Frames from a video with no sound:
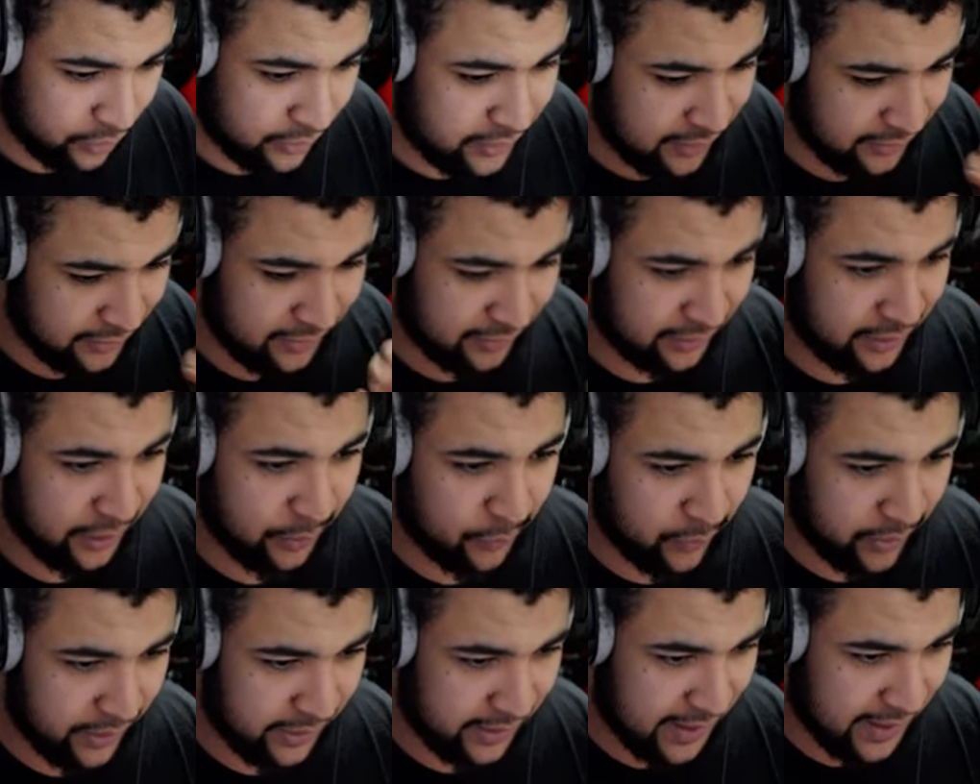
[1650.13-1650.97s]
just to see
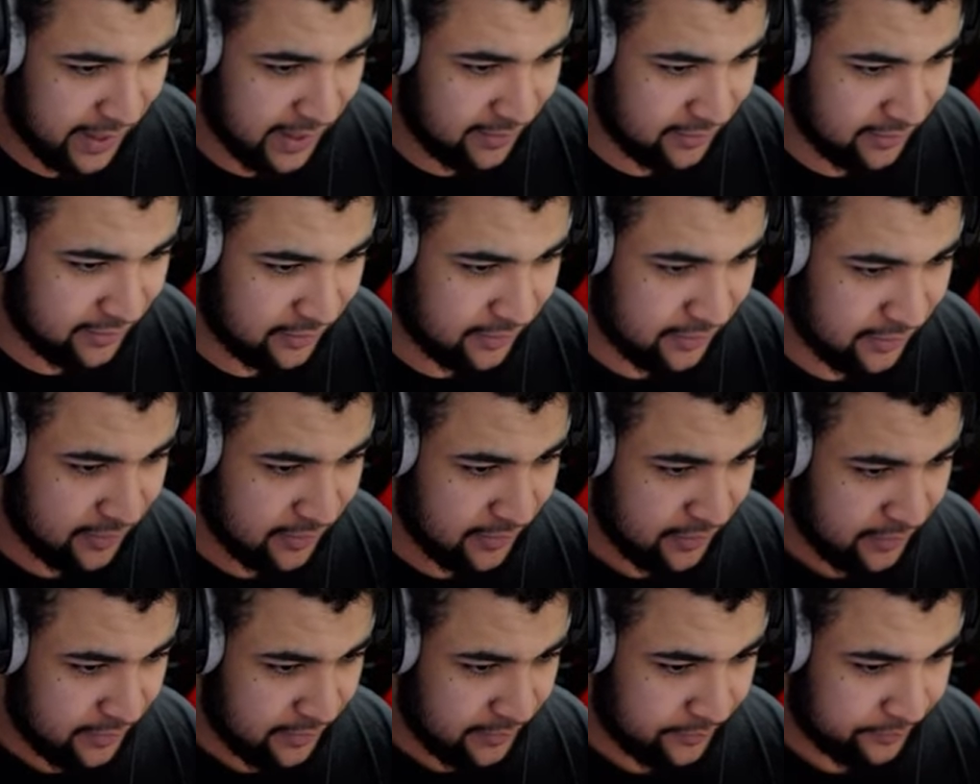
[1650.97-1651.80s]
what he gets.
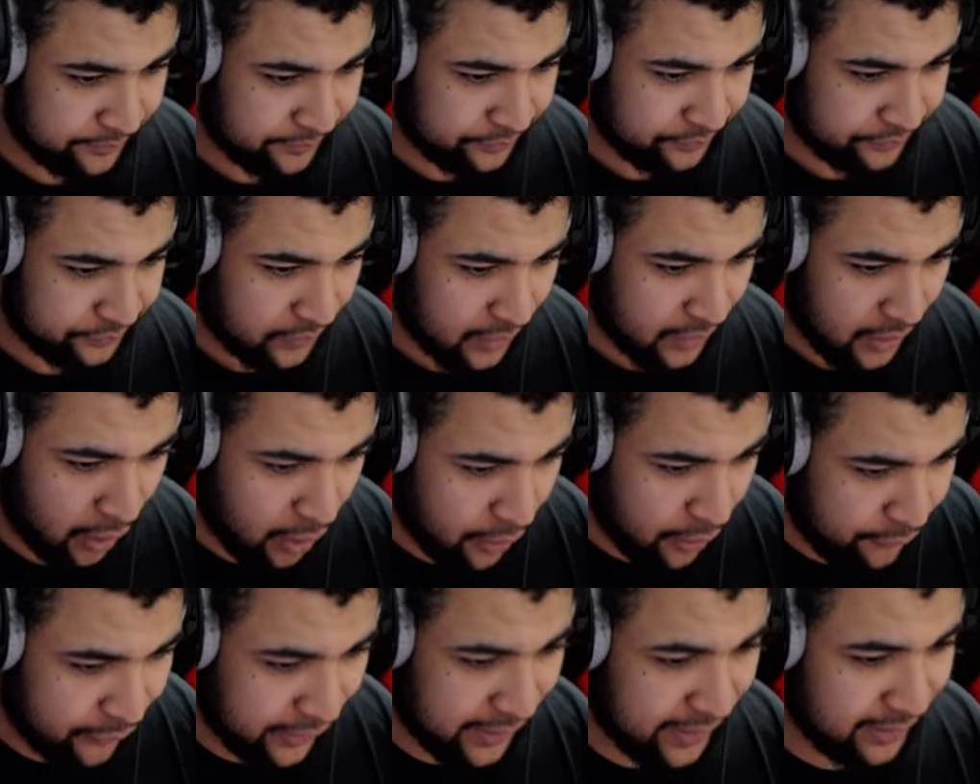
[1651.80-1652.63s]

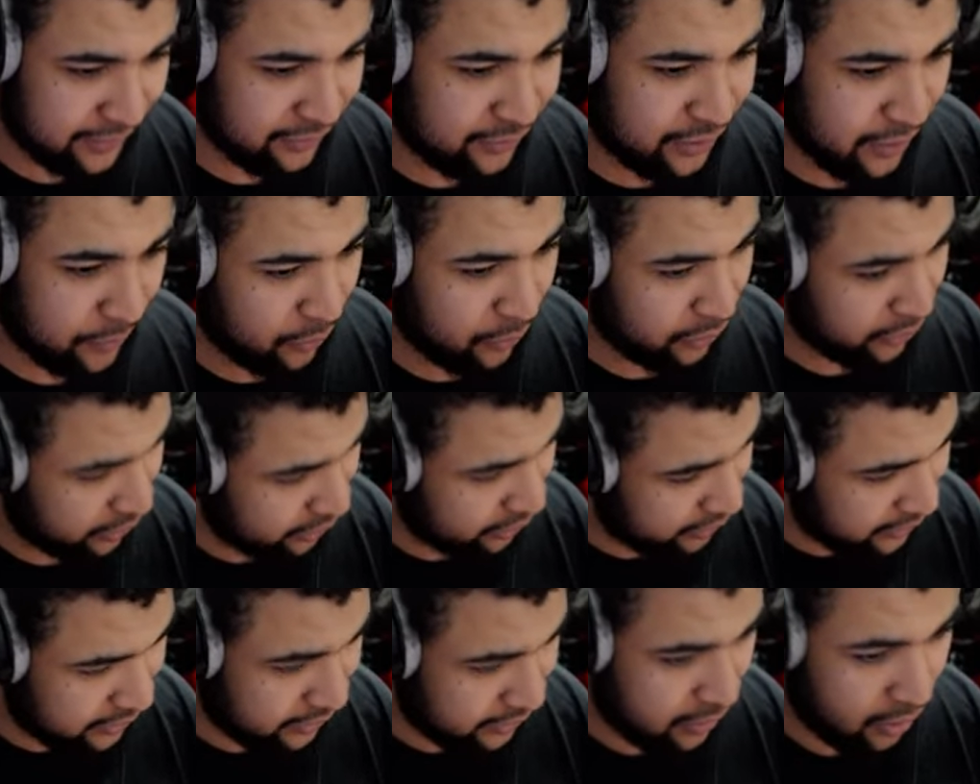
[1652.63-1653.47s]
Hopefully it's someone
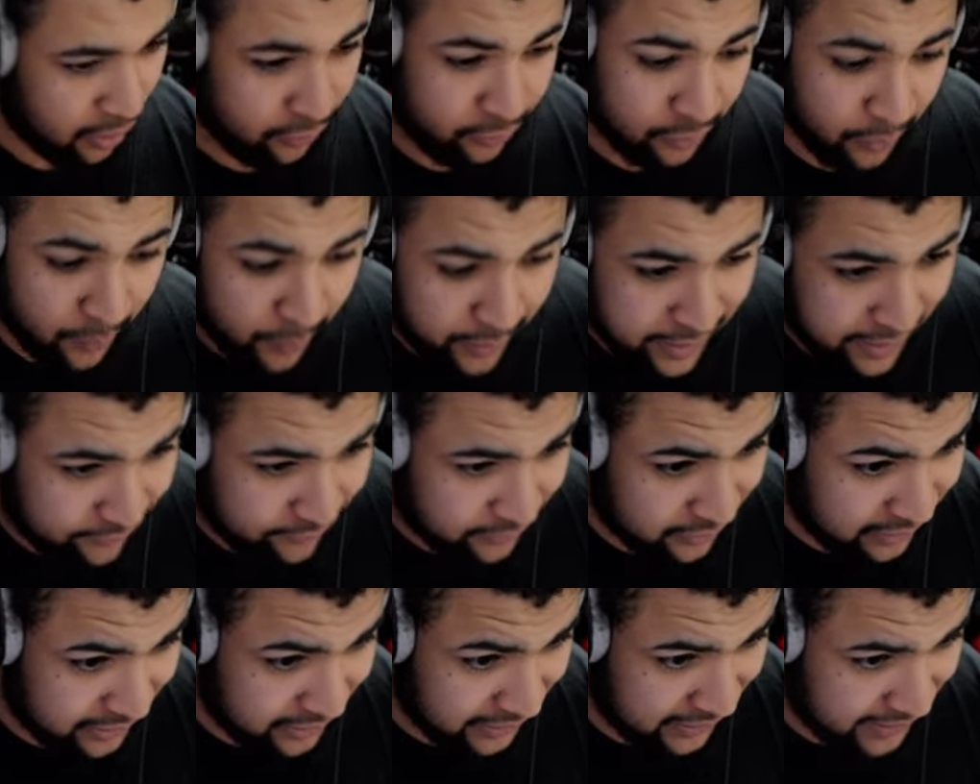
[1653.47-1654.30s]
good, someone we haven't
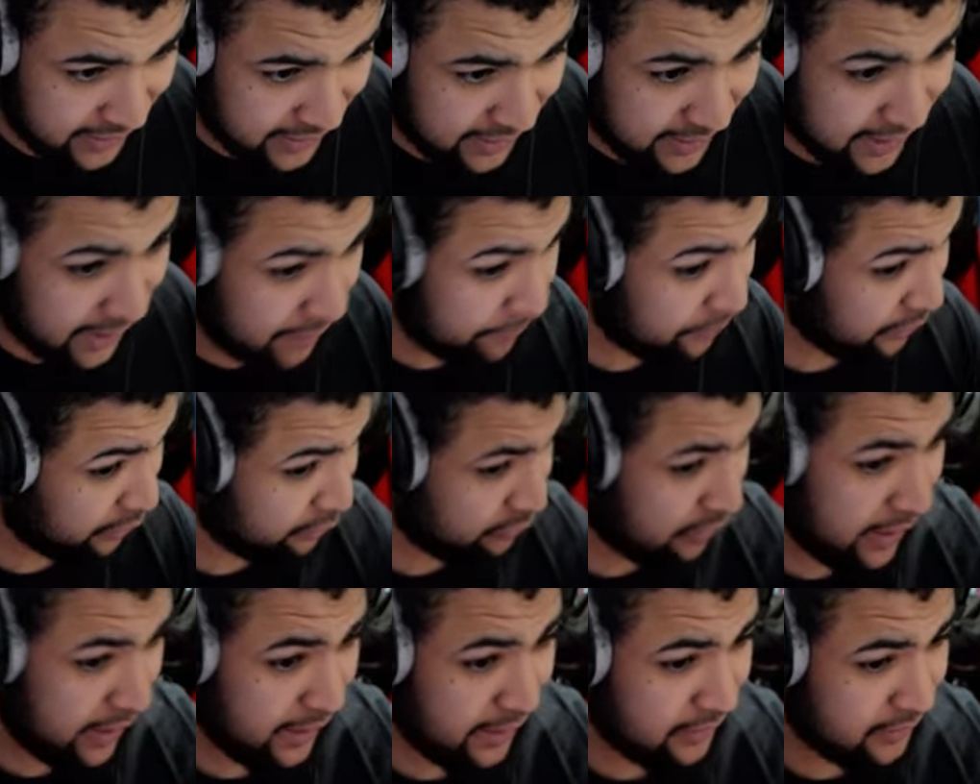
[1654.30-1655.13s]
seen yet. That'd be
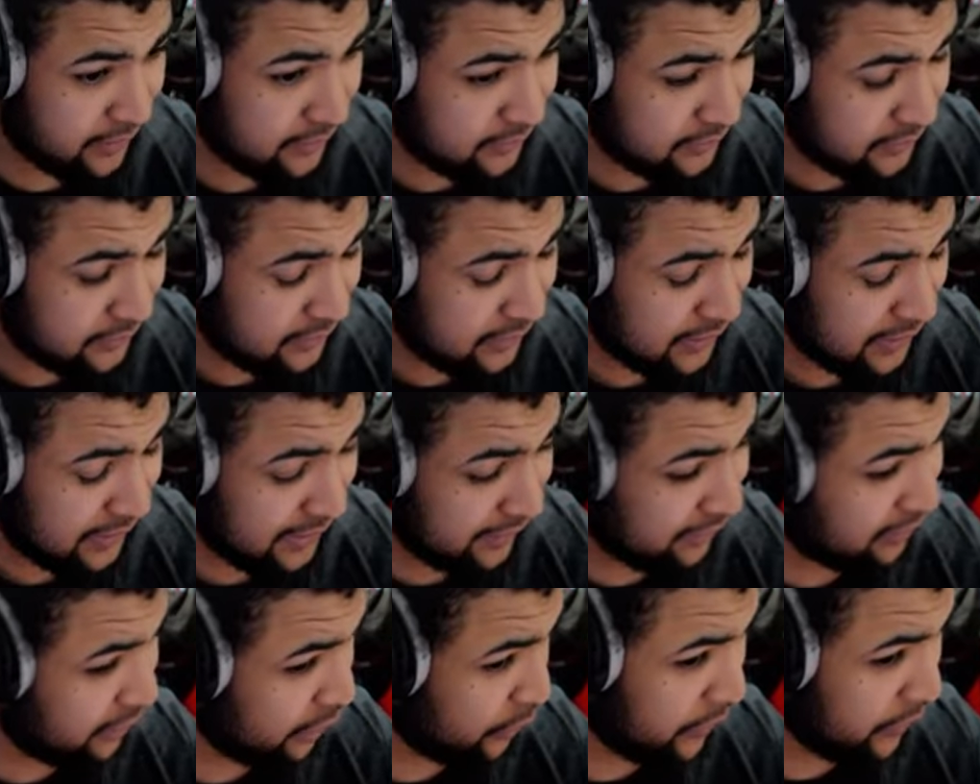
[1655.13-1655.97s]
great.
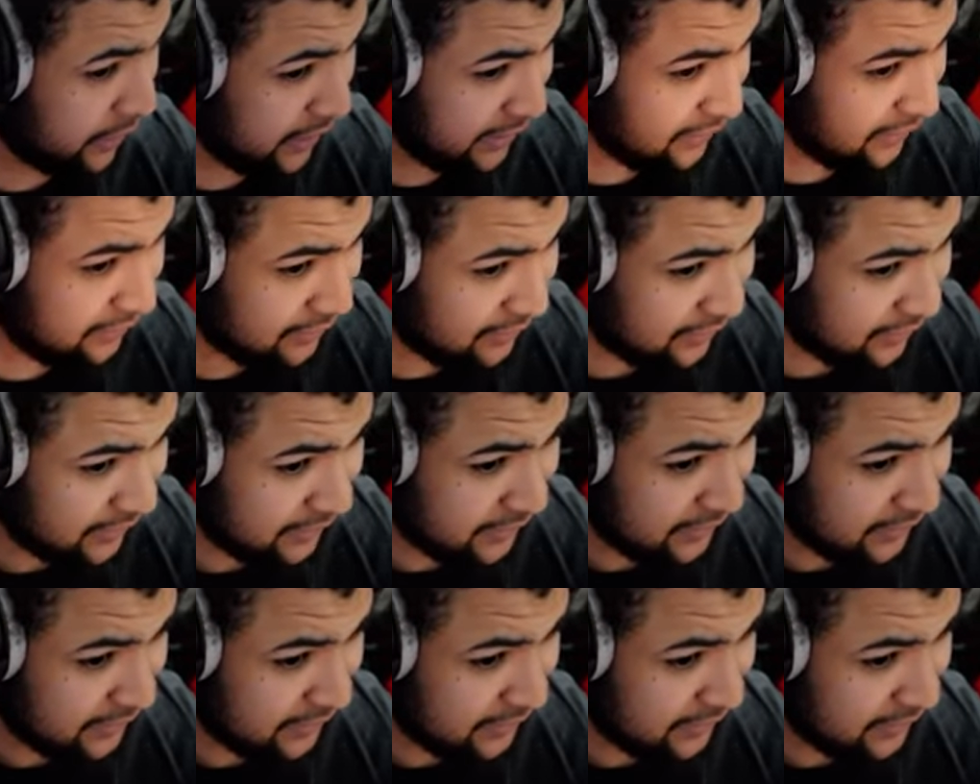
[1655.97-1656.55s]
Let's see who it is.